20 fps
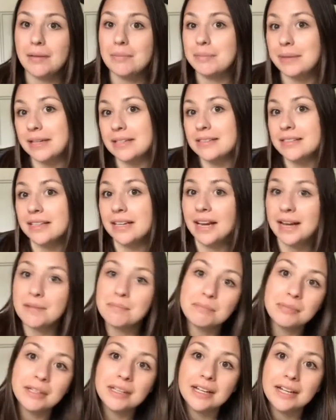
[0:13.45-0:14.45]
Basic
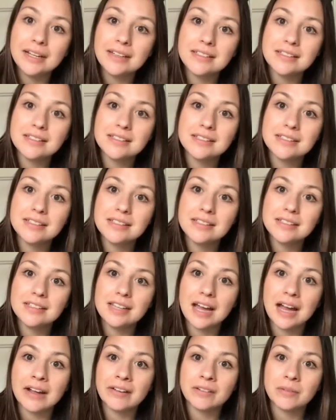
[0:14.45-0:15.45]
M Plants to
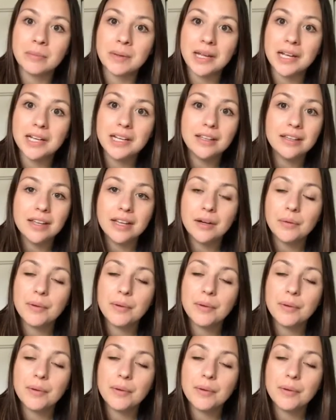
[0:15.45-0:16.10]
ask me anything,